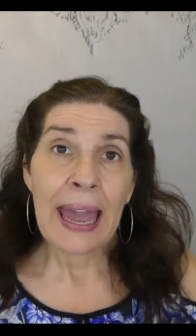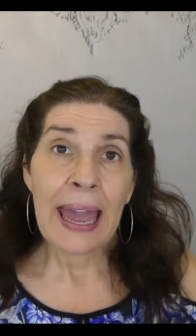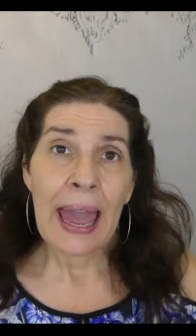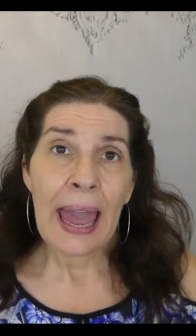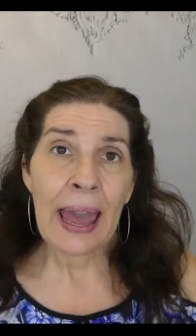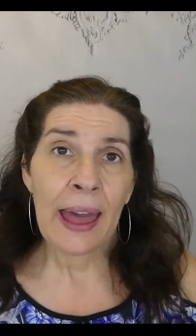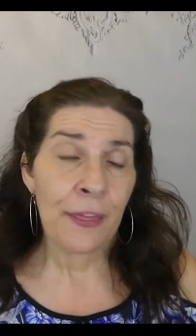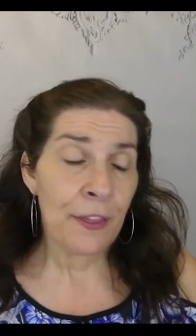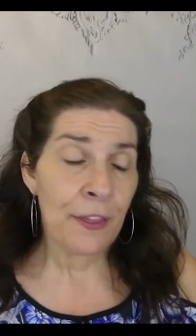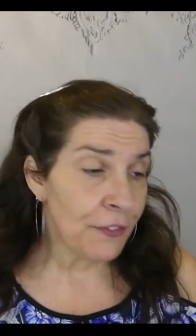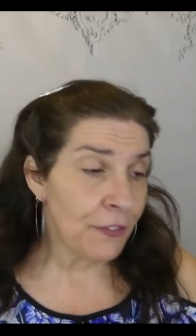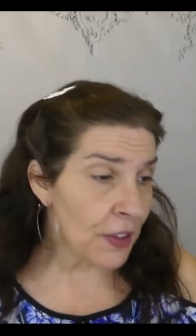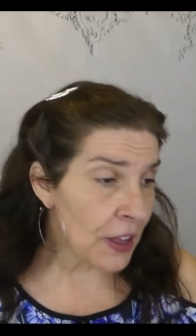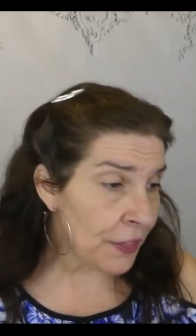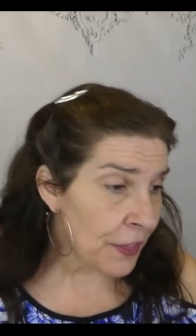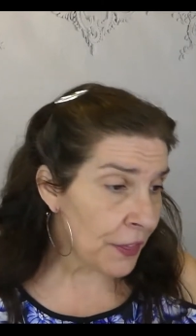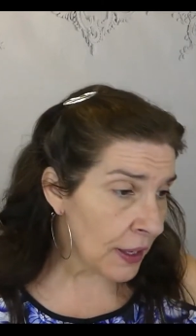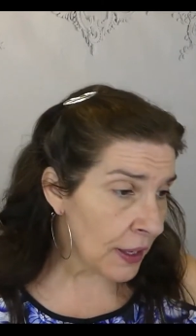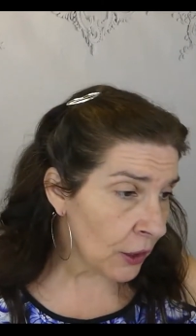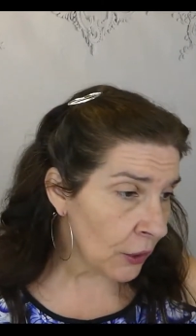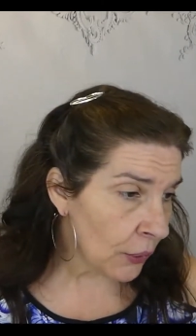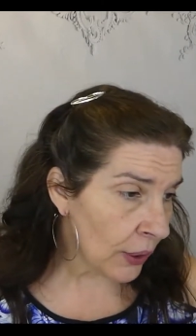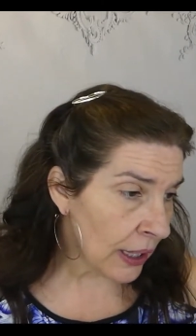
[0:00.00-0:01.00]
And the 5th
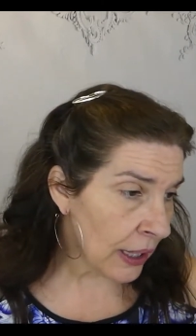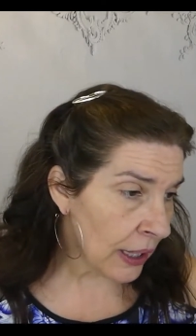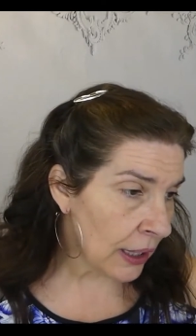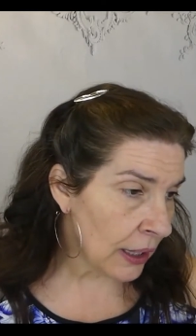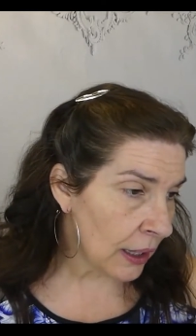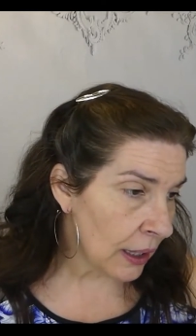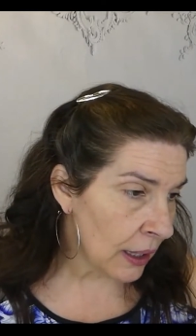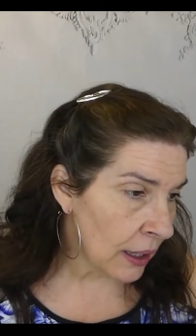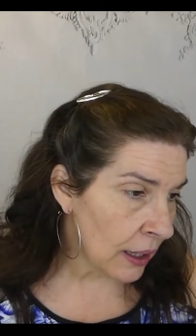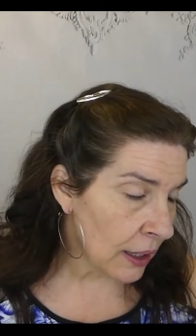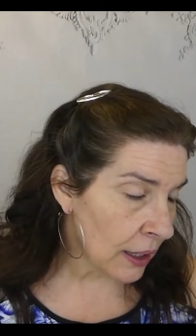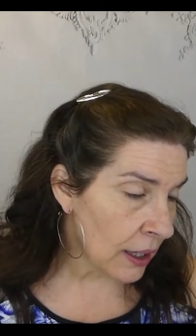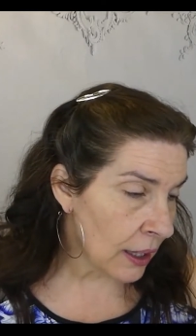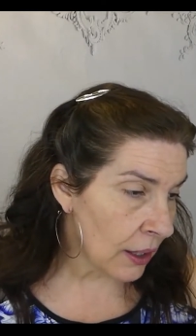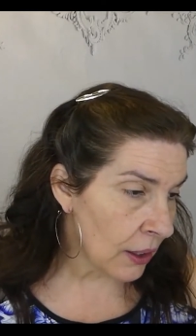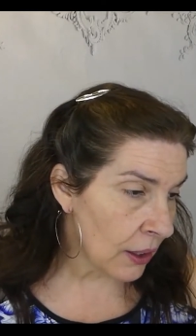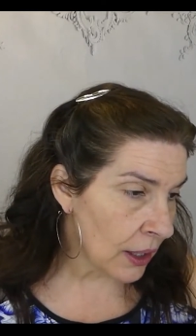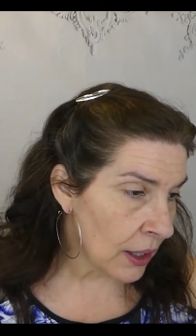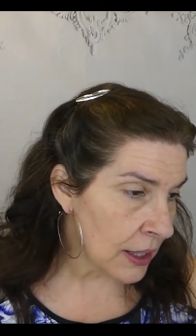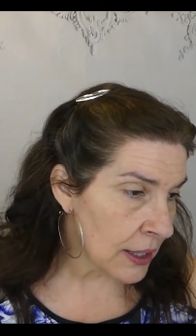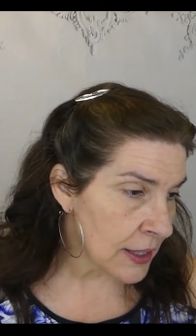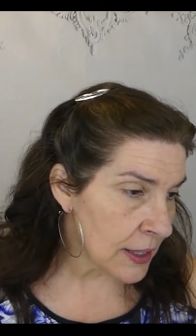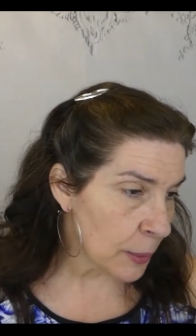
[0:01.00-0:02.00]
ingredient in here
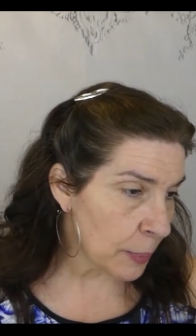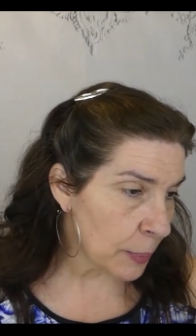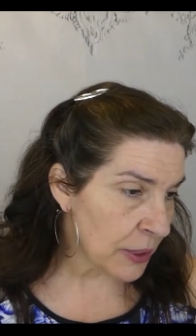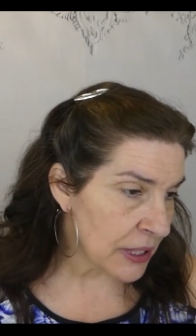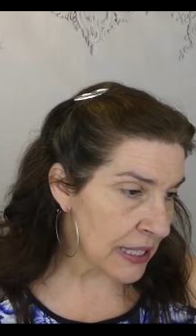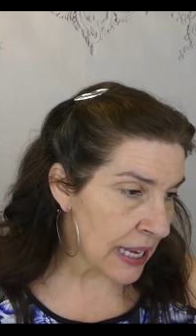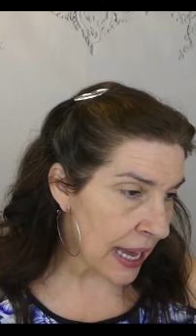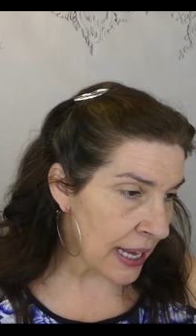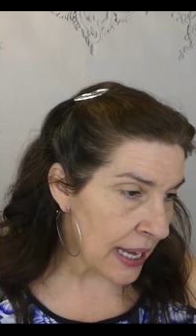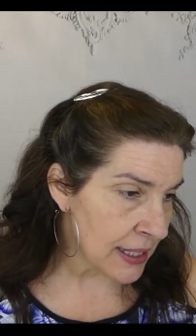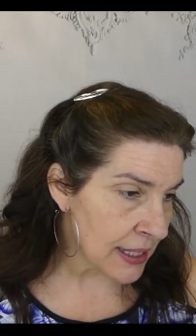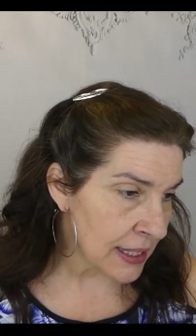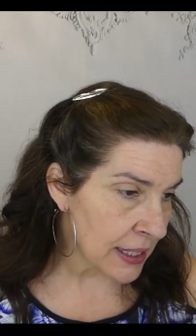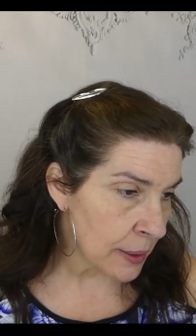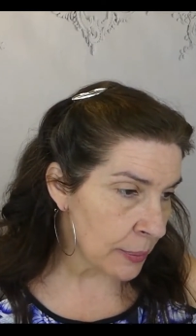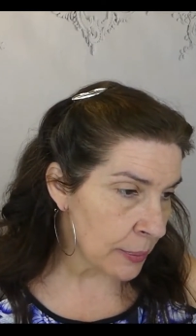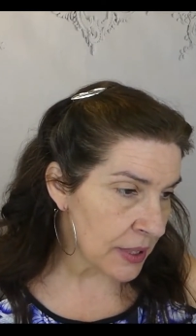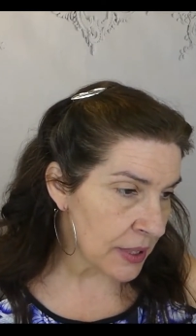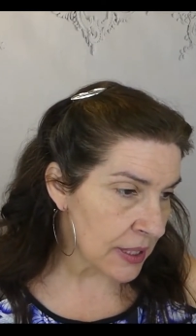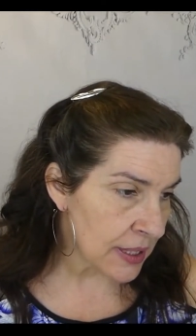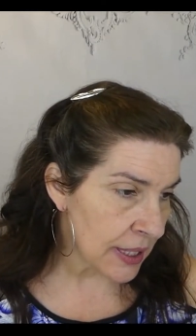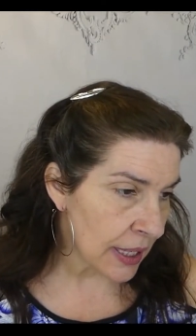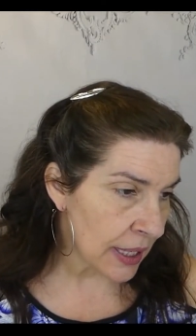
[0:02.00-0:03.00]
is the potassium
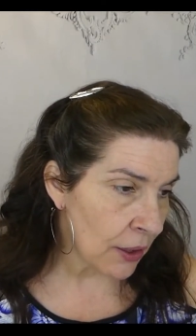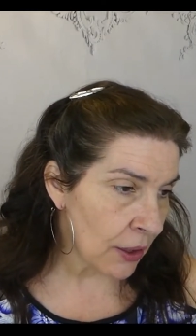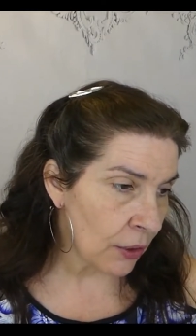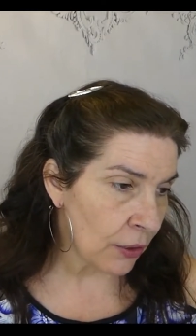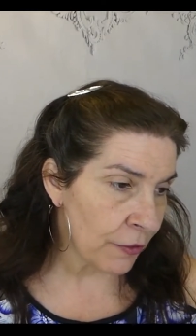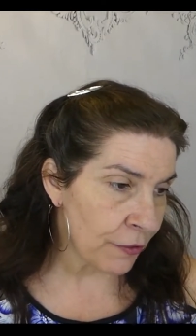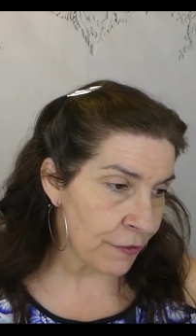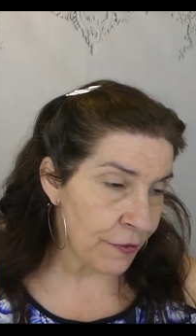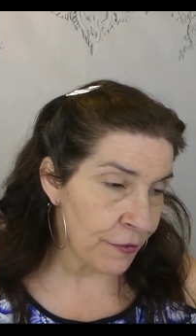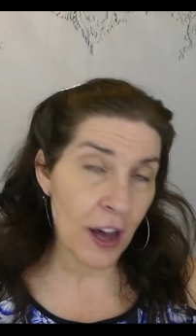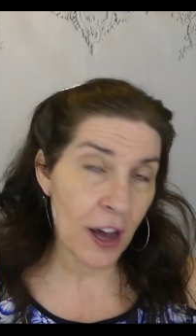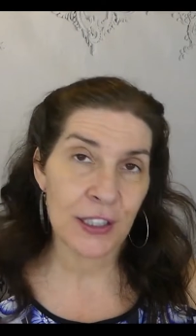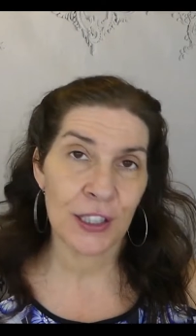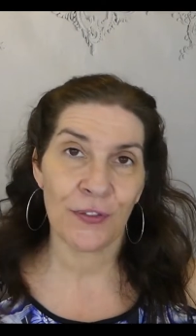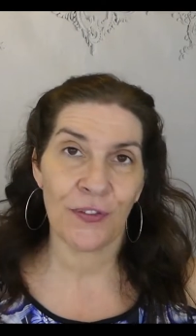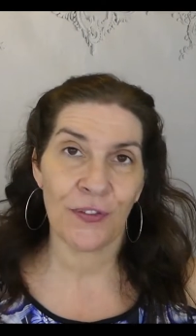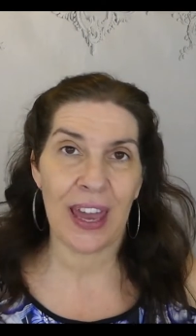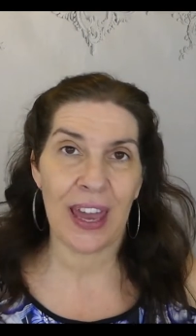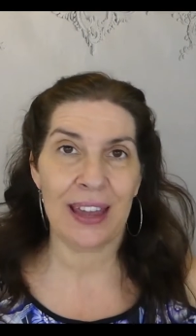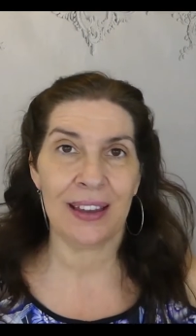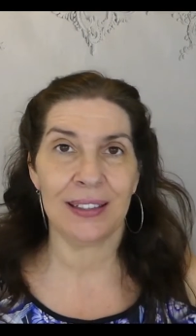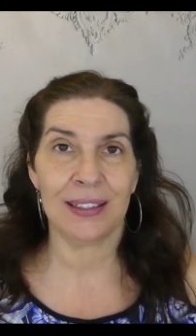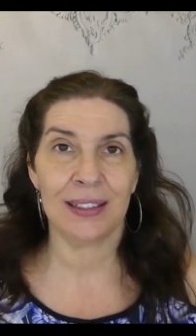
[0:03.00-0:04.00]
cetyl
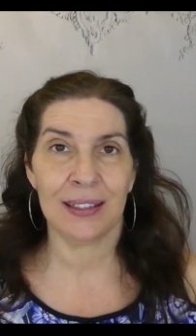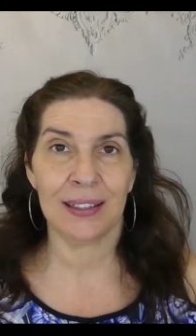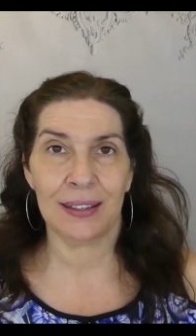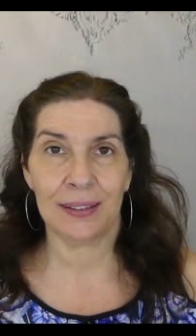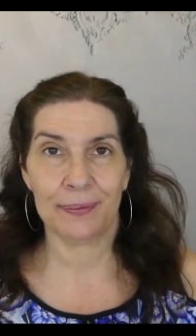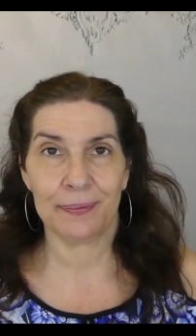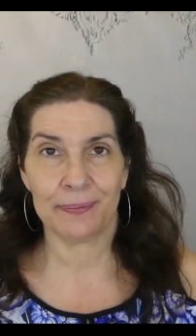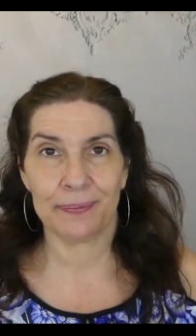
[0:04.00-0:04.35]
phosphate.